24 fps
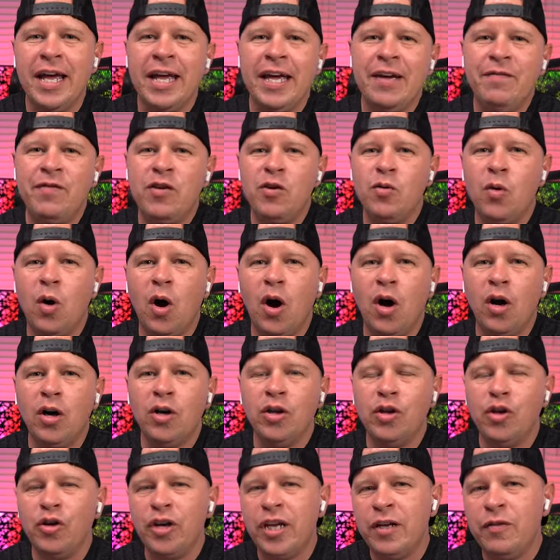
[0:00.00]
if you are
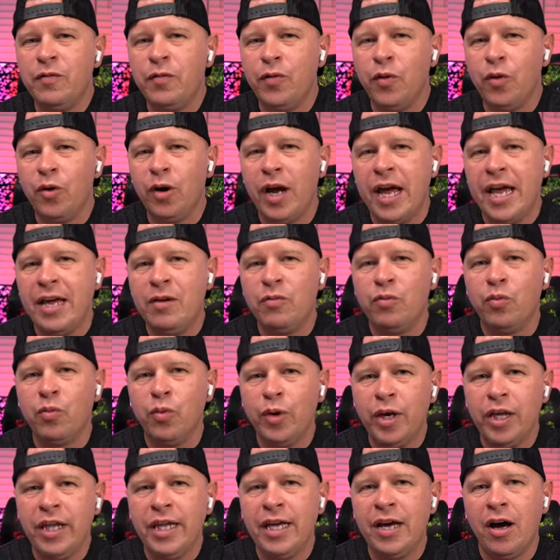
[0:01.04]
looking for a
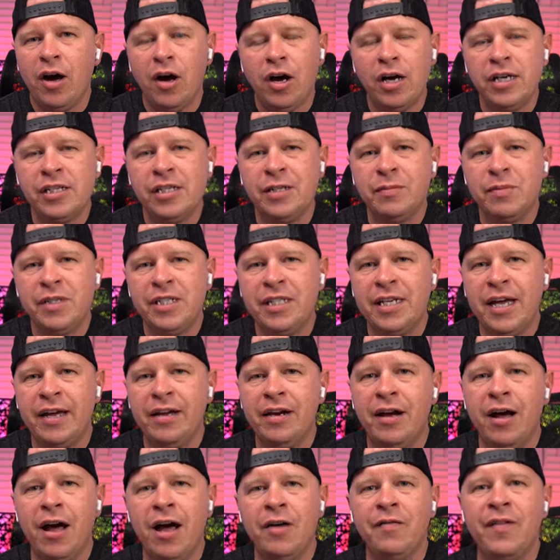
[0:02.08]
really awesome
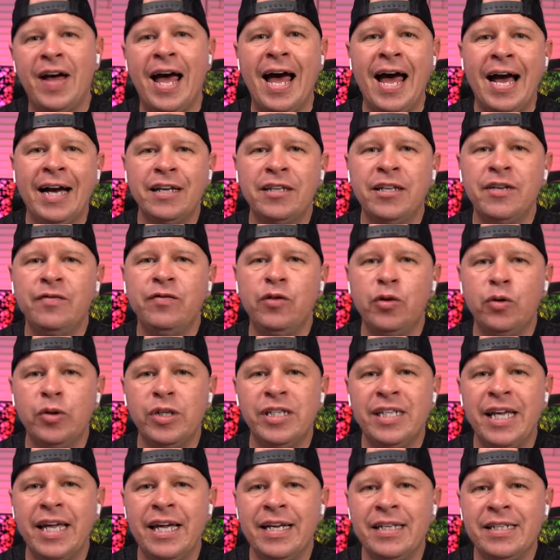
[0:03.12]
set of active
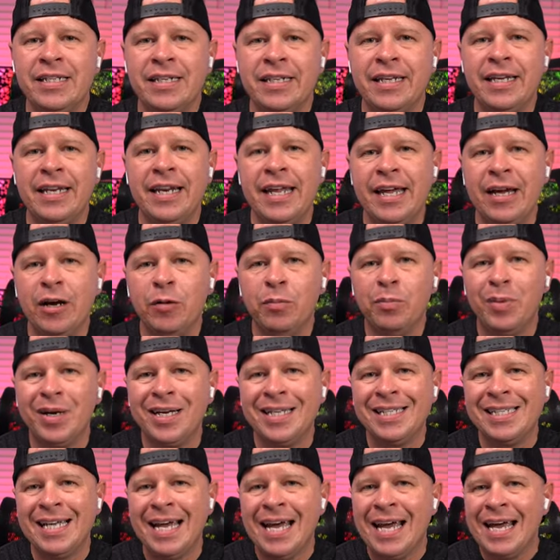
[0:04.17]
noise canceling
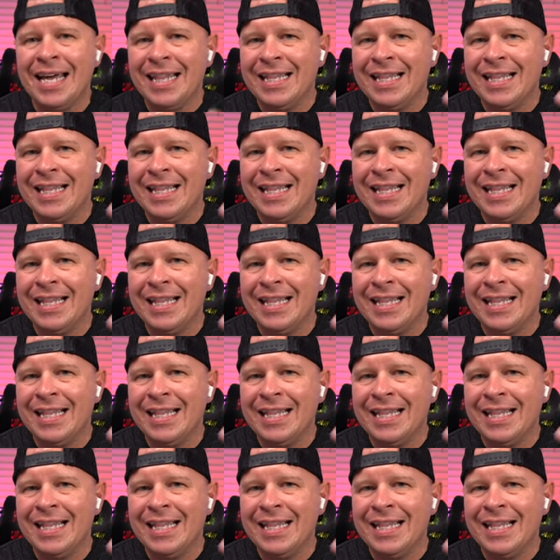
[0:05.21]
earbuds,